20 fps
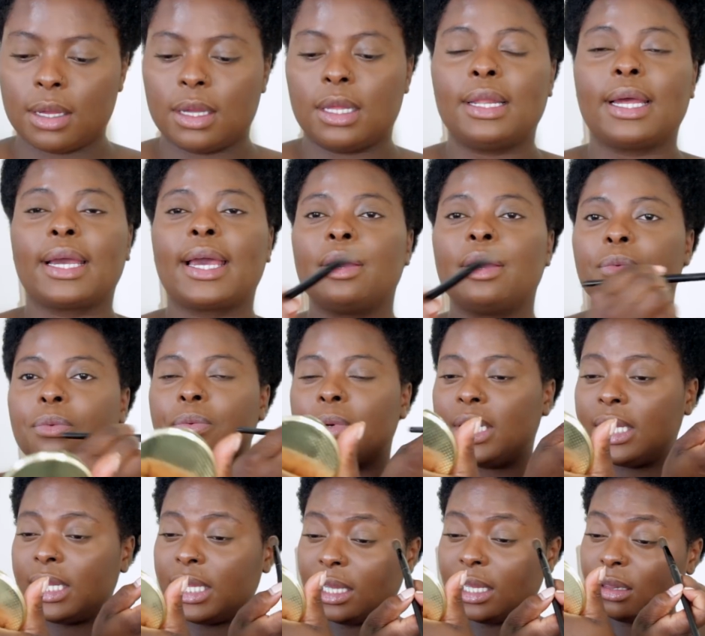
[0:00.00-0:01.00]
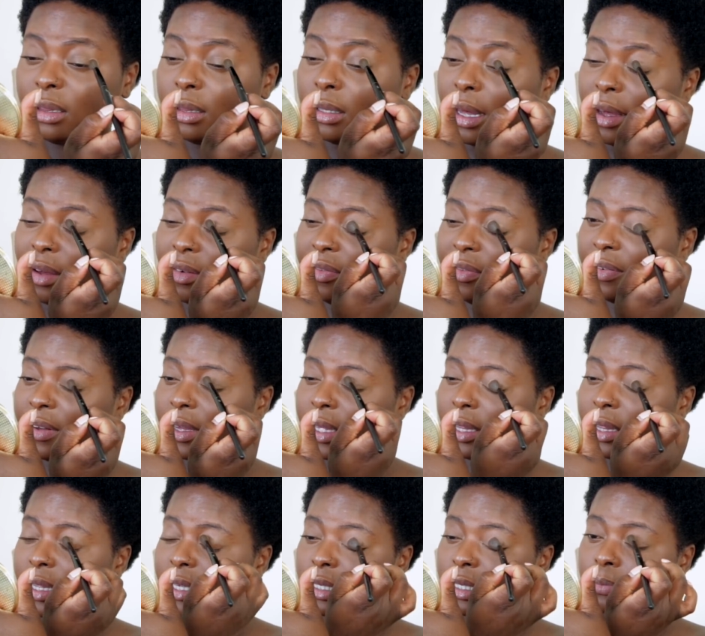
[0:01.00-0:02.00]
Like, I really love
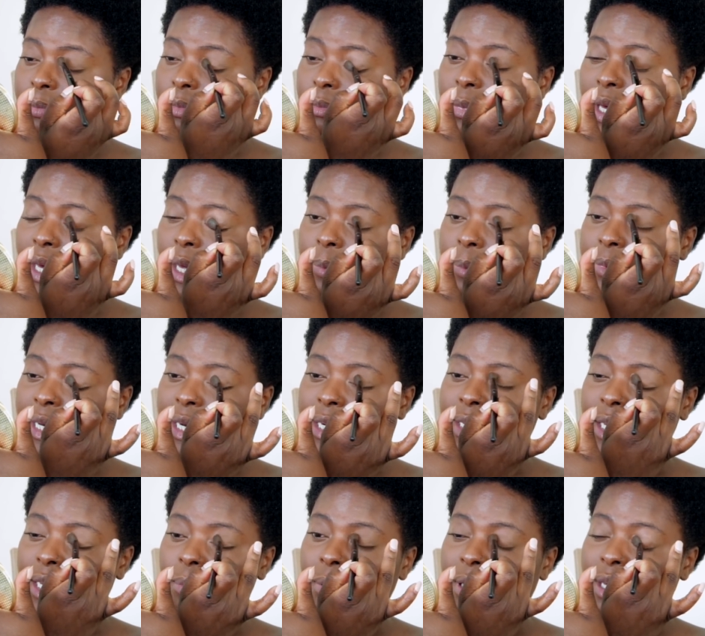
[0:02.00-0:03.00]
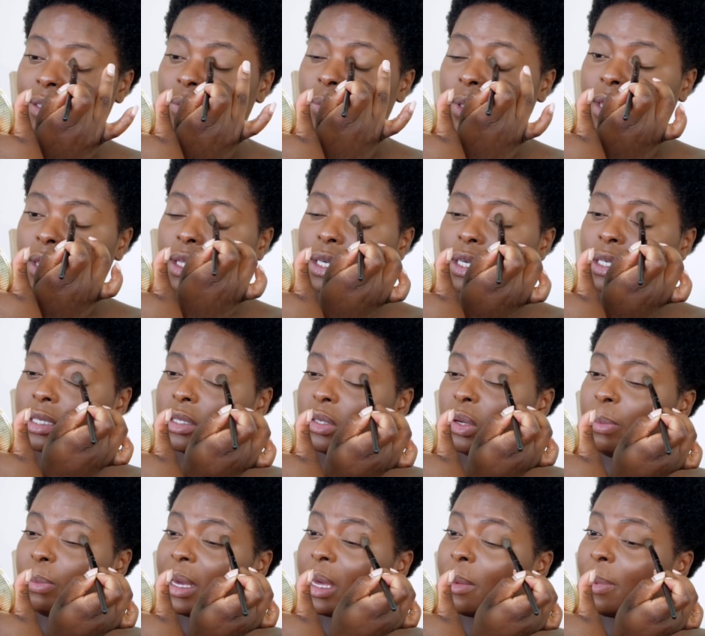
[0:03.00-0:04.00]
this makeup technique because with this,
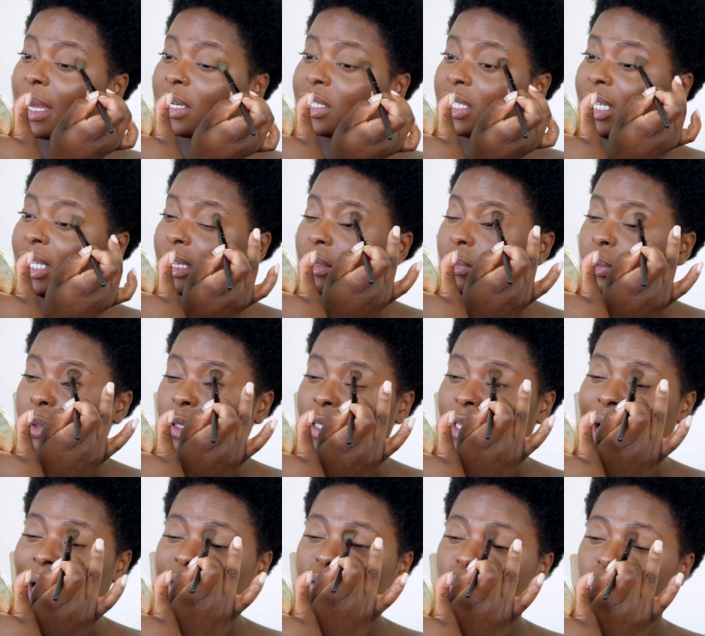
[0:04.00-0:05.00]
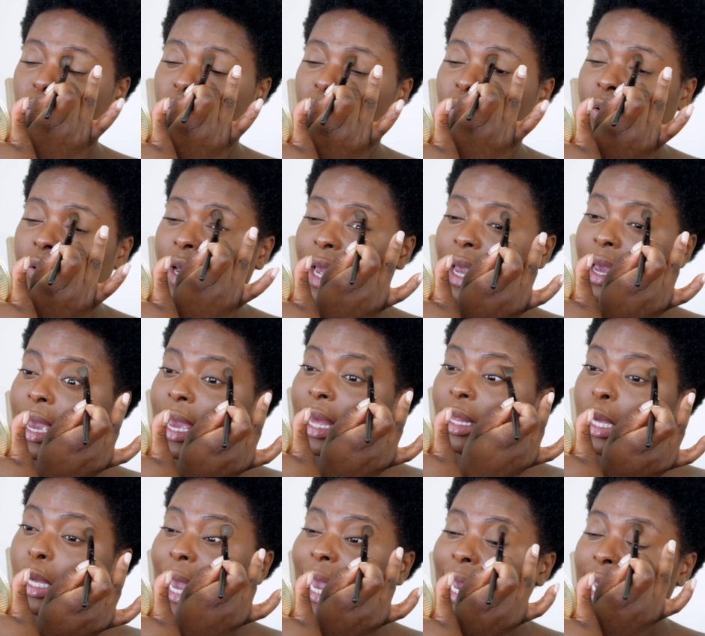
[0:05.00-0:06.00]
your makeup actually will last you for
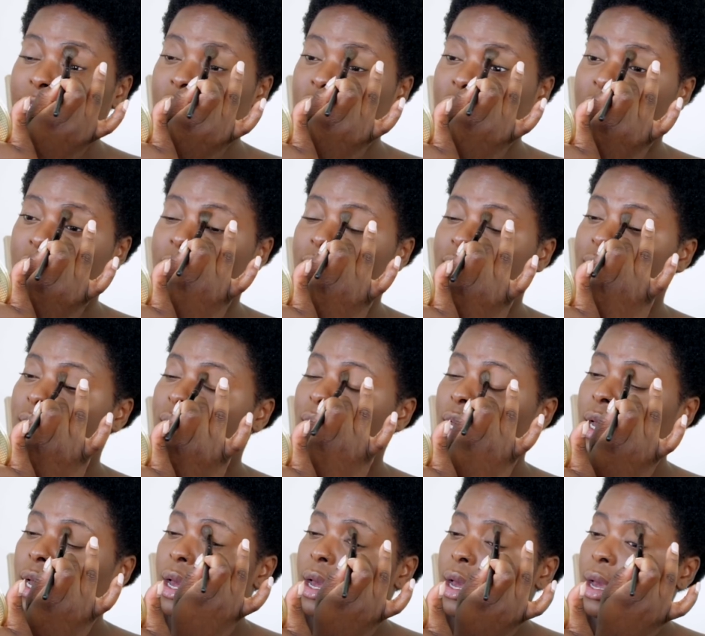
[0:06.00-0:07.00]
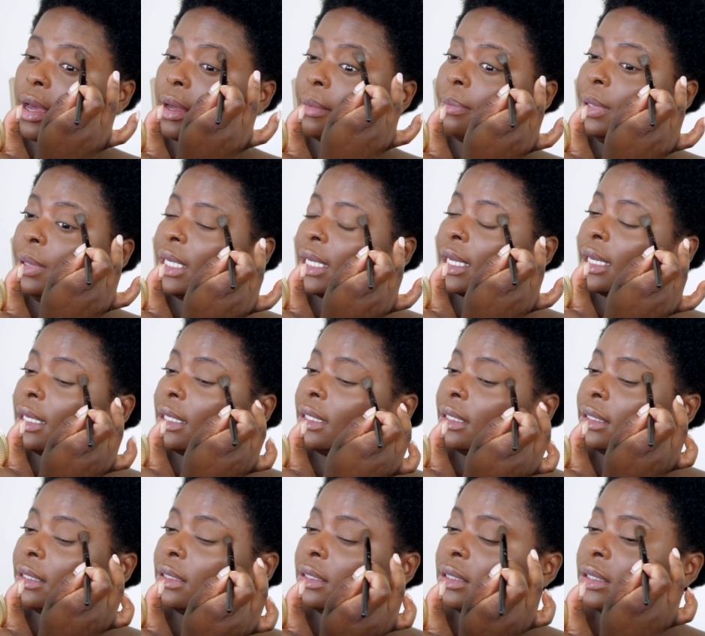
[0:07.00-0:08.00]
ages
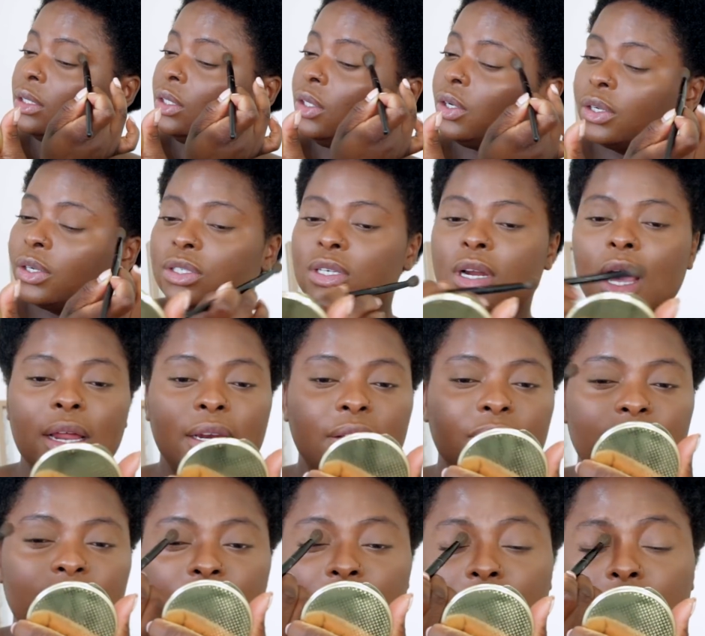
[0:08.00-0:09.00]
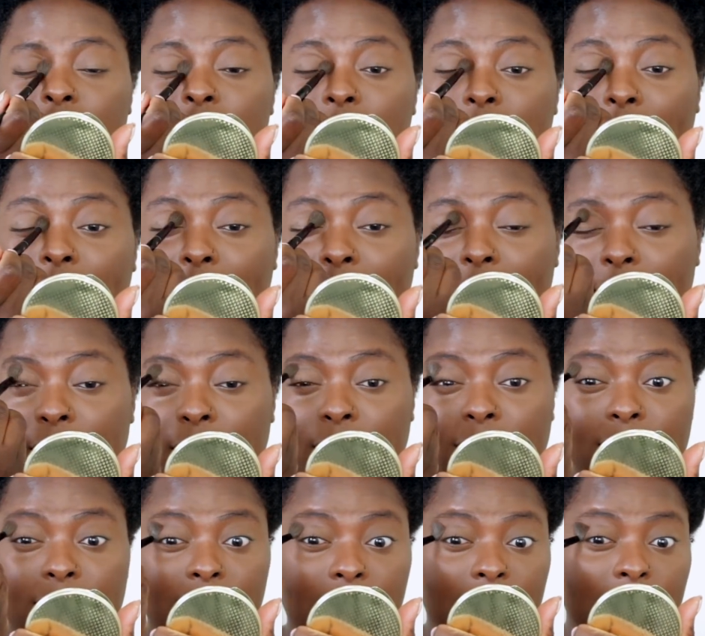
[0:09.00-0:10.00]
because you're not even using
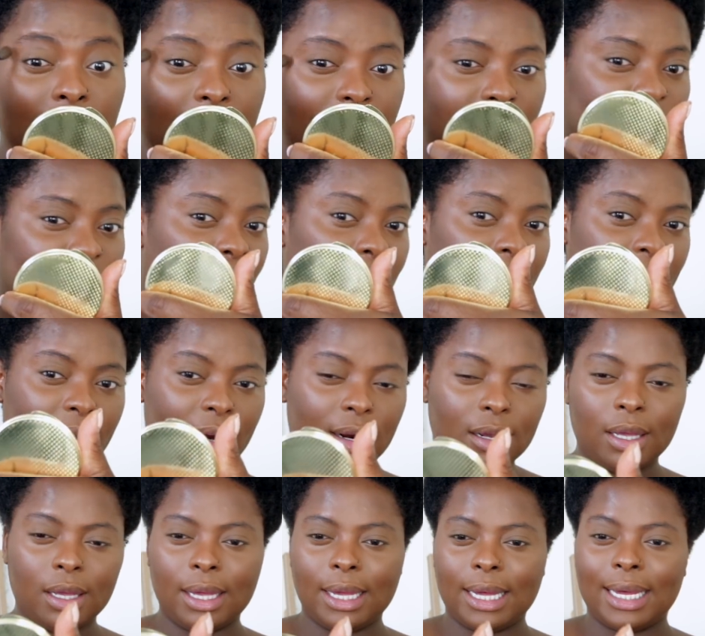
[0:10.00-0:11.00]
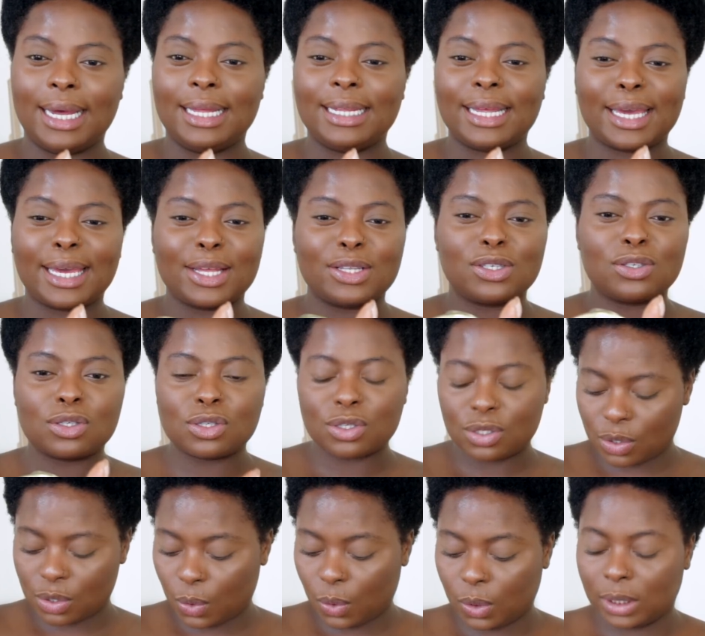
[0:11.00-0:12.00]
anything, I swear. Like, it's
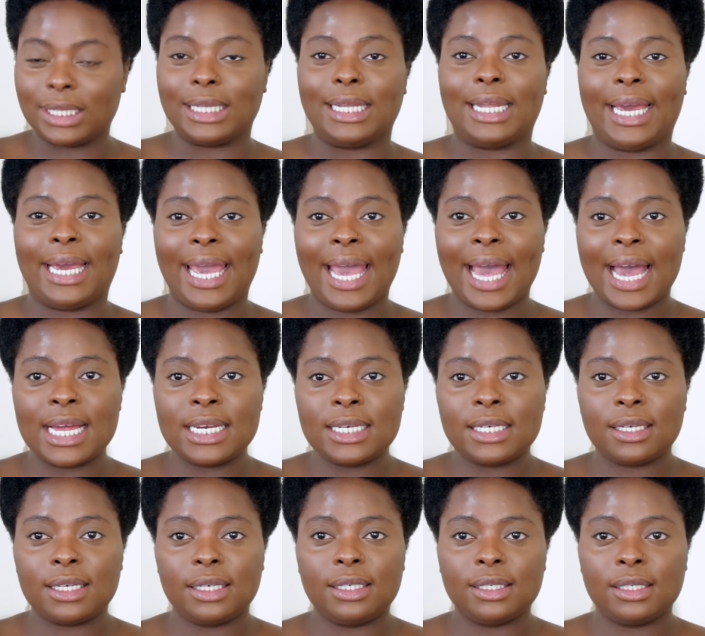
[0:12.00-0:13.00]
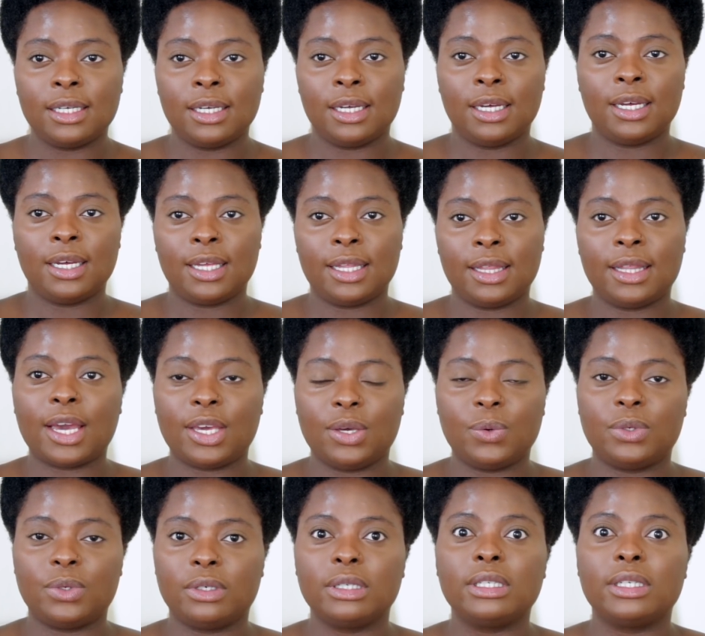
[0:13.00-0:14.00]
so light-handed that you
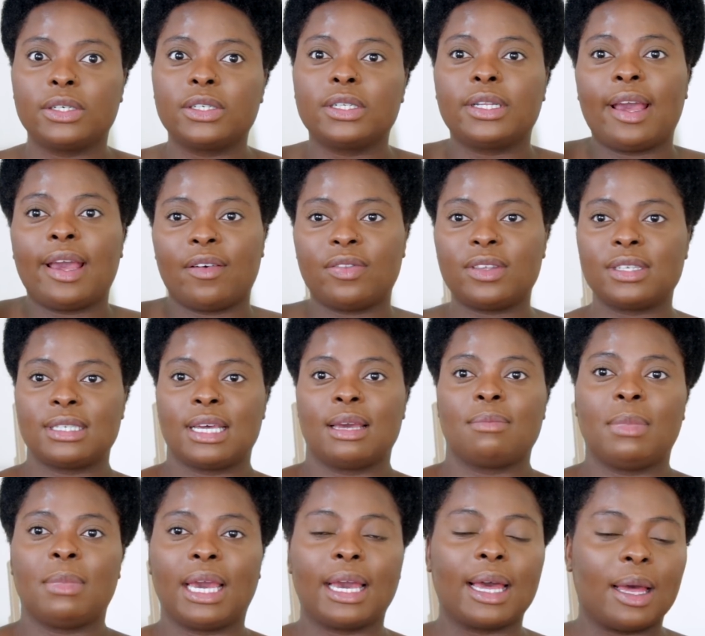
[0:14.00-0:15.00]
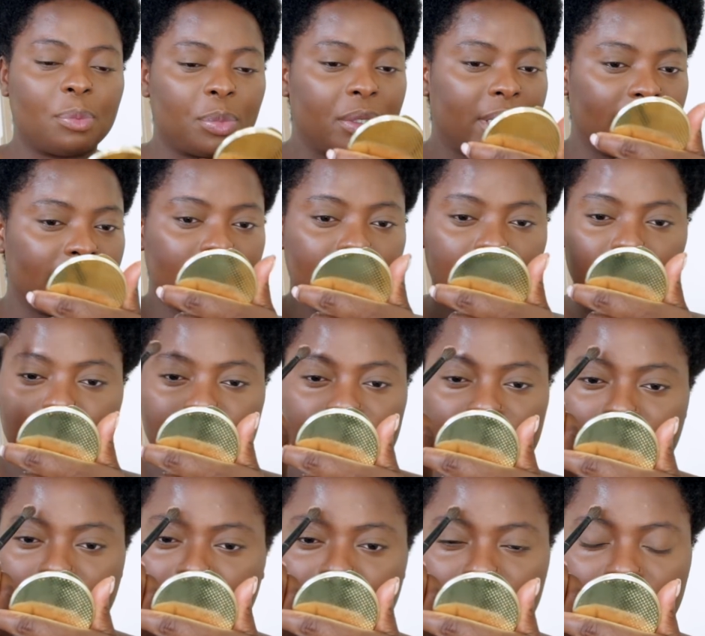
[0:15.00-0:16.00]
would literally have the same makeup like years
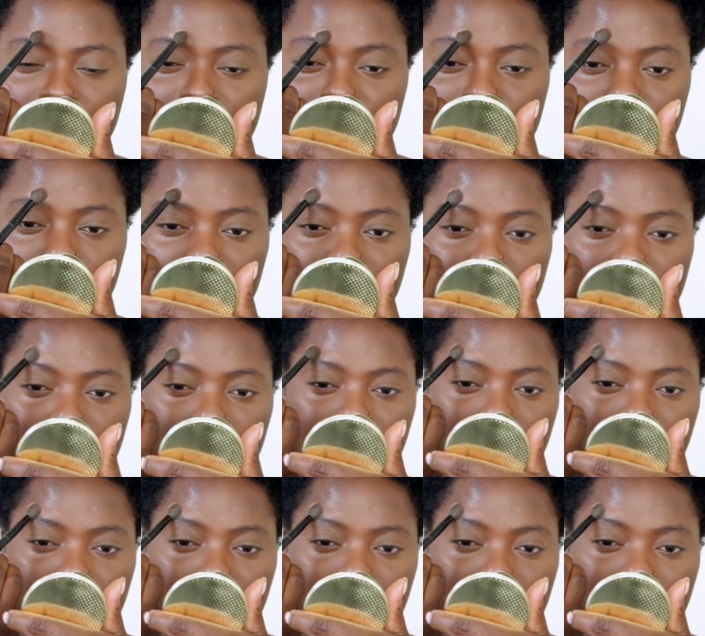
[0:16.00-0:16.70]
later, I swear.